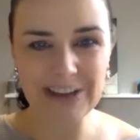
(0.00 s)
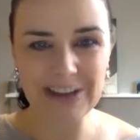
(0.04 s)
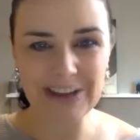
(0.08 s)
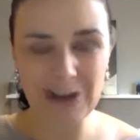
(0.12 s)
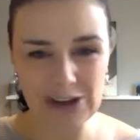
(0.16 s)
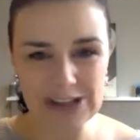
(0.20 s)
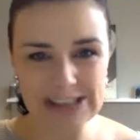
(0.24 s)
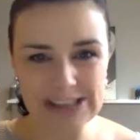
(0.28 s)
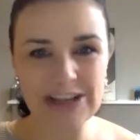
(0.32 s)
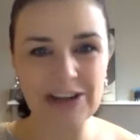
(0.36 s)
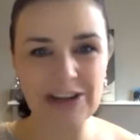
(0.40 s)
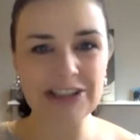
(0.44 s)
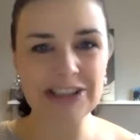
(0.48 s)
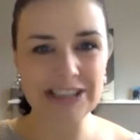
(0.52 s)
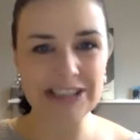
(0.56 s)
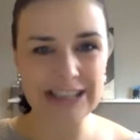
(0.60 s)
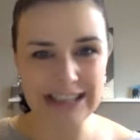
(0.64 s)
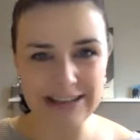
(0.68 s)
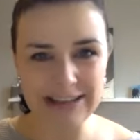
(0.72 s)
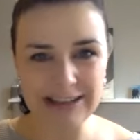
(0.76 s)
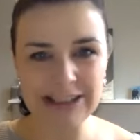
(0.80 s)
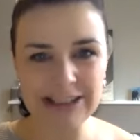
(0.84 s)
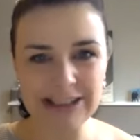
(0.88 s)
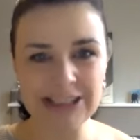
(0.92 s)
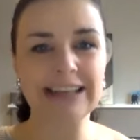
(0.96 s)
So
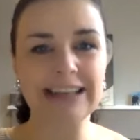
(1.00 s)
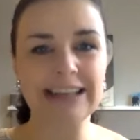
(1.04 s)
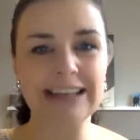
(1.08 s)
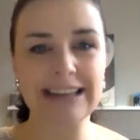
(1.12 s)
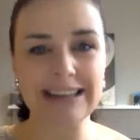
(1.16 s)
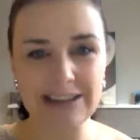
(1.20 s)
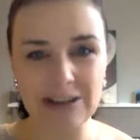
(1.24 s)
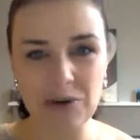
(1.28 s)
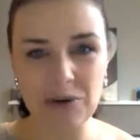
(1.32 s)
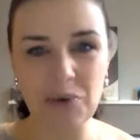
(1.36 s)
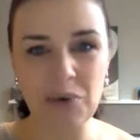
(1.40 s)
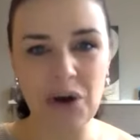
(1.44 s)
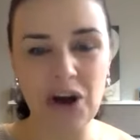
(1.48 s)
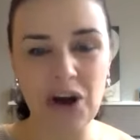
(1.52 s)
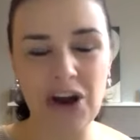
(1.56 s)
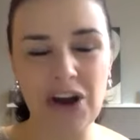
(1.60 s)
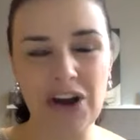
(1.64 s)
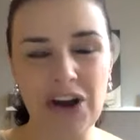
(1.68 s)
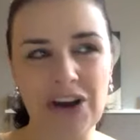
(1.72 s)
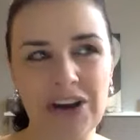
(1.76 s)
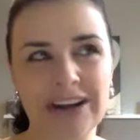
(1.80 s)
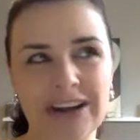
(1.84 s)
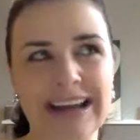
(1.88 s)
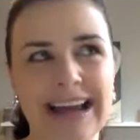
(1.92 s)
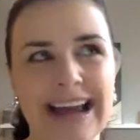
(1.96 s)
she did the
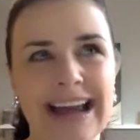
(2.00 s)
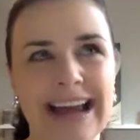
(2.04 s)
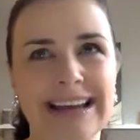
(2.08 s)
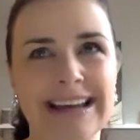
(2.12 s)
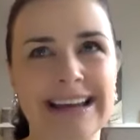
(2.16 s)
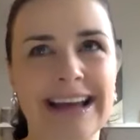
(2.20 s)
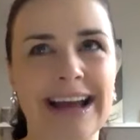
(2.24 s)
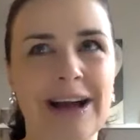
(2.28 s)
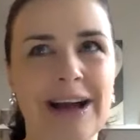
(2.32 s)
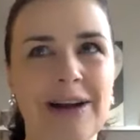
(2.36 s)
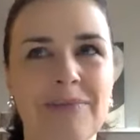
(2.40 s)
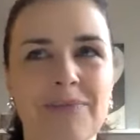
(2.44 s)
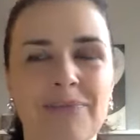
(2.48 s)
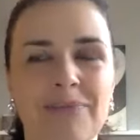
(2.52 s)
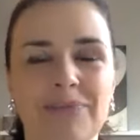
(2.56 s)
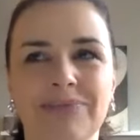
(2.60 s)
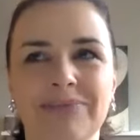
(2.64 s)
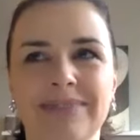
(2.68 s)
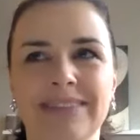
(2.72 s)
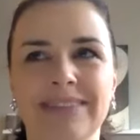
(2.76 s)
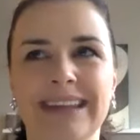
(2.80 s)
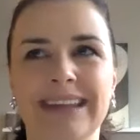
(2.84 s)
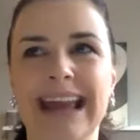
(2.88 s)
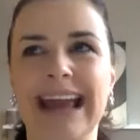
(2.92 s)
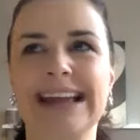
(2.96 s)
work. And
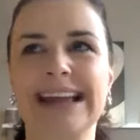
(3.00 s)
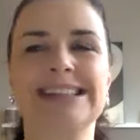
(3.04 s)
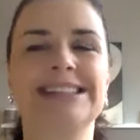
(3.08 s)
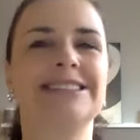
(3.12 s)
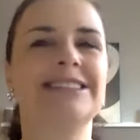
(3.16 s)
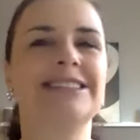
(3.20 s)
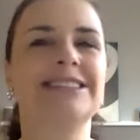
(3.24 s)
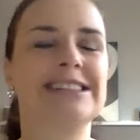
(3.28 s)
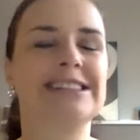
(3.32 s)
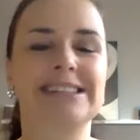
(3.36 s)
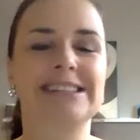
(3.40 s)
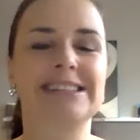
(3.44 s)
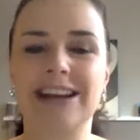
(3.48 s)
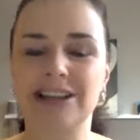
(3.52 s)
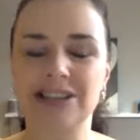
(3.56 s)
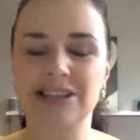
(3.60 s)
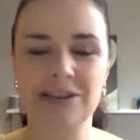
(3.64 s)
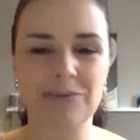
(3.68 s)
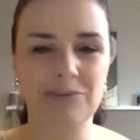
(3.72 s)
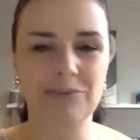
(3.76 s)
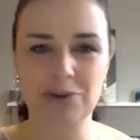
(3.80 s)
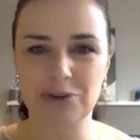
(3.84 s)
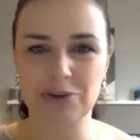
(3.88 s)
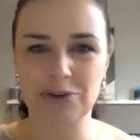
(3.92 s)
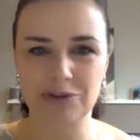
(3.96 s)
it's just such
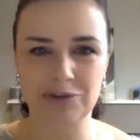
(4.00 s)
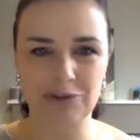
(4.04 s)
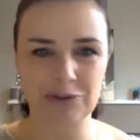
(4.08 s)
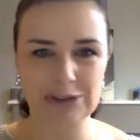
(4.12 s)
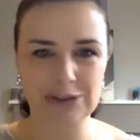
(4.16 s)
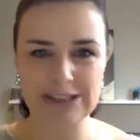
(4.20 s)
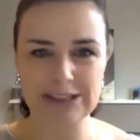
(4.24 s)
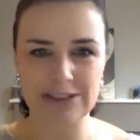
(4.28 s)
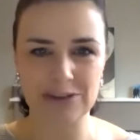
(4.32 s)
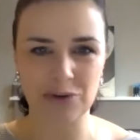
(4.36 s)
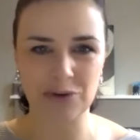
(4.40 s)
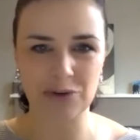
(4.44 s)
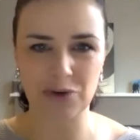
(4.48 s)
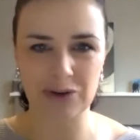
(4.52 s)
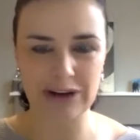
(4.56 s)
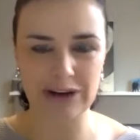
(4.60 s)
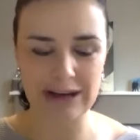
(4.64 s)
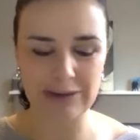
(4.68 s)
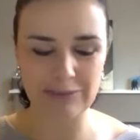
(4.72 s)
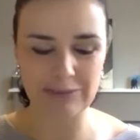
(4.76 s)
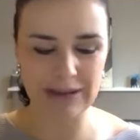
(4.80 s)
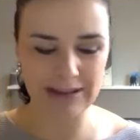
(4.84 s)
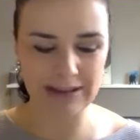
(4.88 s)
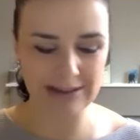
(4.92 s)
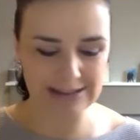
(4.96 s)
a beautiful
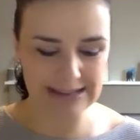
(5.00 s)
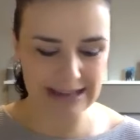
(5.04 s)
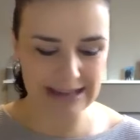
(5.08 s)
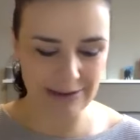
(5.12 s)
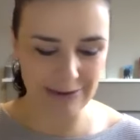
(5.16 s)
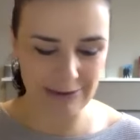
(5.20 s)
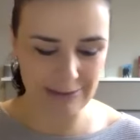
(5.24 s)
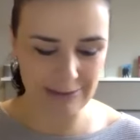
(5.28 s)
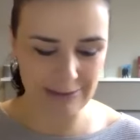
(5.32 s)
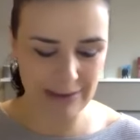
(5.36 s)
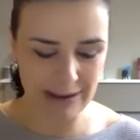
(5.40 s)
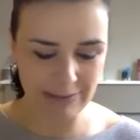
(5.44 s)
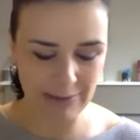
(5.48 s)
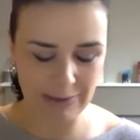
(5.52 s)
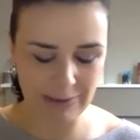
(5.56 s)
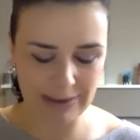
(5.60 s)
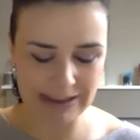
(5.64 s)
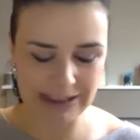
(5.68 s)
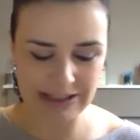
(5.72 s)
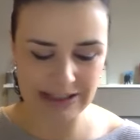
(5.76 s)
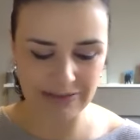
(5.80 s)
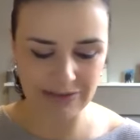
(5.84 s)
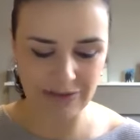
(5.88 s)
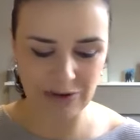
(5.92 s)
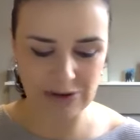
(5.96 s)
story, because I remember when
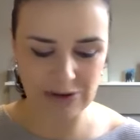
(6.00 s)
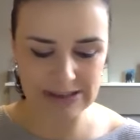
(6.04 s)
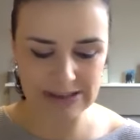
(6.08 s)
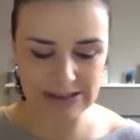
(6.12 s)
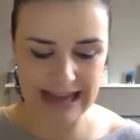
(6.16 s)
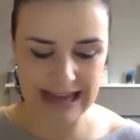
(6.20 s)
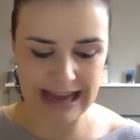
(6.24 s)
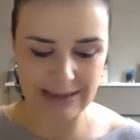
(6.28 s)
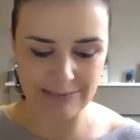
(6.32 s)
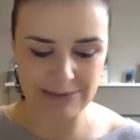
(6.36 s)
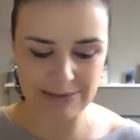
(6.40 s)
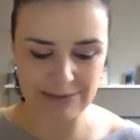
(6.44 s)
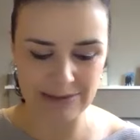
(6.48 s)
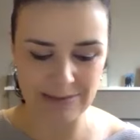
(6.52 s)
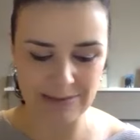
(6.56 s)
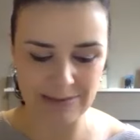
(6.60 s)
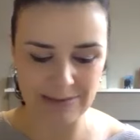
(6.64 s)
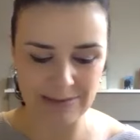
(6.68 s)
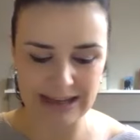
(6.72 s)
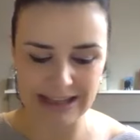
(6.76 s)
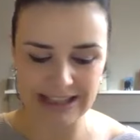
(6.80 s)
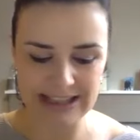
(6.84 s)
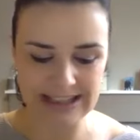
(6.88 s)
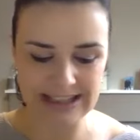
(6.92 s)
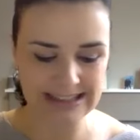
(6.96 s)
she first came to
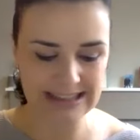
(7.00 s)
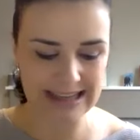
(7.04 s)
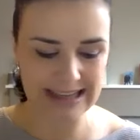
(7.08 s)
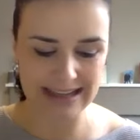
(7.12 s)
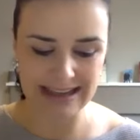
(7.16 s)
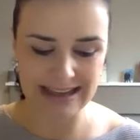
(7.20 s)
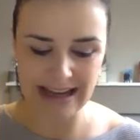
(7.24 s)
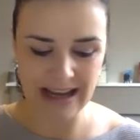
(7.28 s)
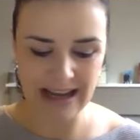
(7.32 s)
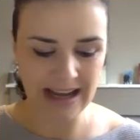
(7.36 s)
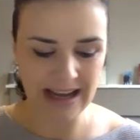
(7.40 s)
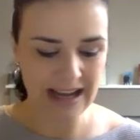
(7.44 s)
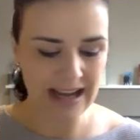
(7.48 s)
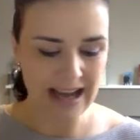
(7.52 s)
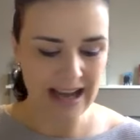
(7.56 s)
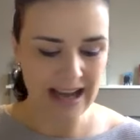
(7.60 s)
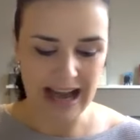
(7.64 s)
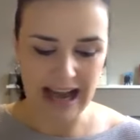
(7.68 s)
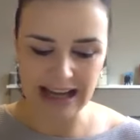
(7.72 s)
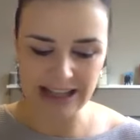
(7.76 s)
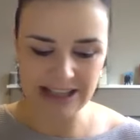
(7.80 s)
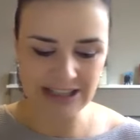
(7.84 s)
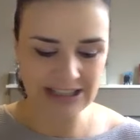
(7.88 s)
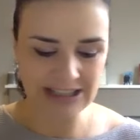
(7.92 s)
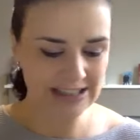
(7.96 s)
me, she said,
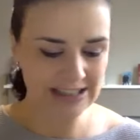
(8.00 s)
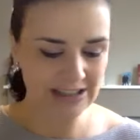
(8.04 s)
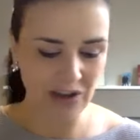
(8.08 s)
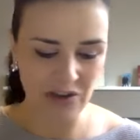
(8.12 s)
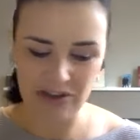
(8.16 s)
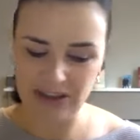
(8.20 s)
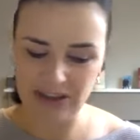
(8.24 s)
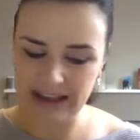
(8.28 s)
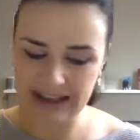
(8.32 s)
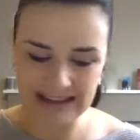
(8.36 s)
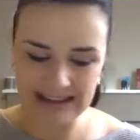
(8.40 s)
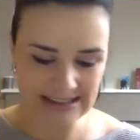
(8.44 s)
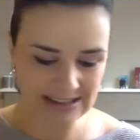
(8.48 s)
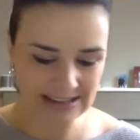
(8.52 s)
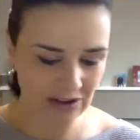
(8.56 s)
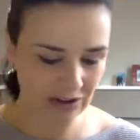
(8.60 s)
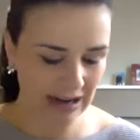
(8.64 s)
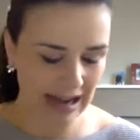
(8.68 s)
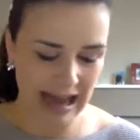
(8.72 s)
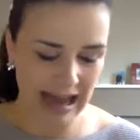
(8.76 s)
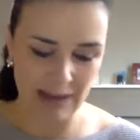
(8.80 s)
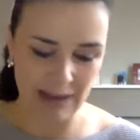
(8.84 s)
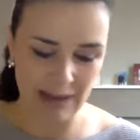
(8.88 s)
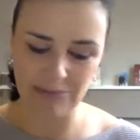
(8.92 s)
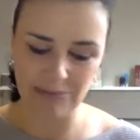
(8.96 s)
I just don't think it's going
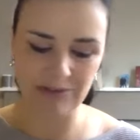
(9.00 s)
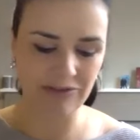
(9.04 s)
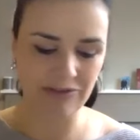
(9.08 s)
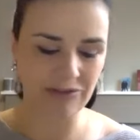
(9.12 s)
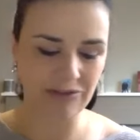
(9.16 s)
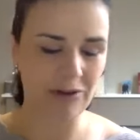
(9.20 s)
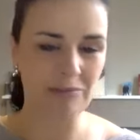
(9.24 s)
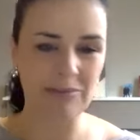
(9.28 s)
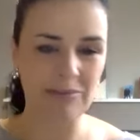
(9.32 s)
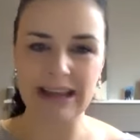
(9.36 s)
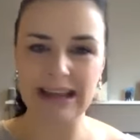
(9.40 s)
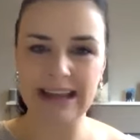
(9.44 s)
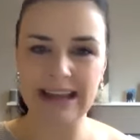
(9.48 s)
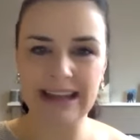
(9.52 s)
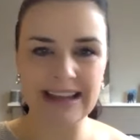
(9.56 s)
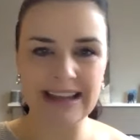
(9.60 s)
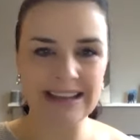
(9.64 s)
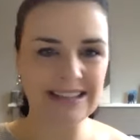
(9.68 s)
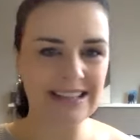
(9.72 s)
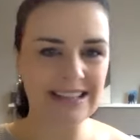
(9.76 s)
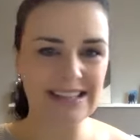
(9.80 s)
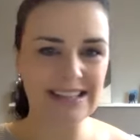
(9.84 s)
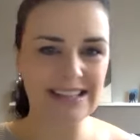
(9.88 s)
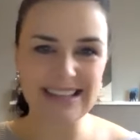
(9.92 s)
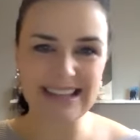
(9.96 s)
to happen for me.
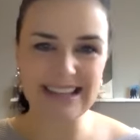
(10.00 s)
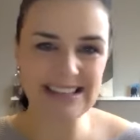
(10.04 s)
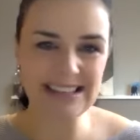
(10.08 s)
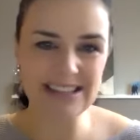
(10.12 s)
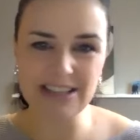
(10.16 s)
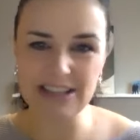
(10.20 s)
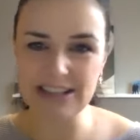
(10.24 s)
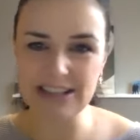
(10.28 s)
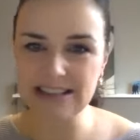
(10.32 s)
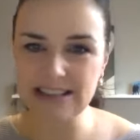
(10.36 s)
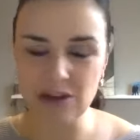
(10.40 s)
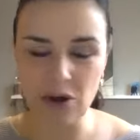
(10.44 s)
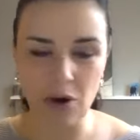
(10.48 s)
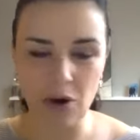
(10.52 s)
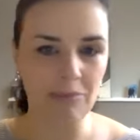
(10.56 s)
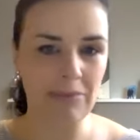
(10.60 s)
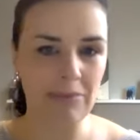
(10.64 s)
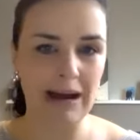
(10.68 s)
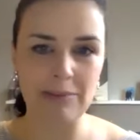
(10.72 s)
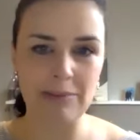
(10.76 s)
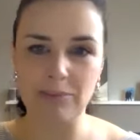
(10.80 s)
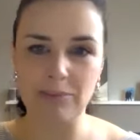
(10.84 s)
It's just not my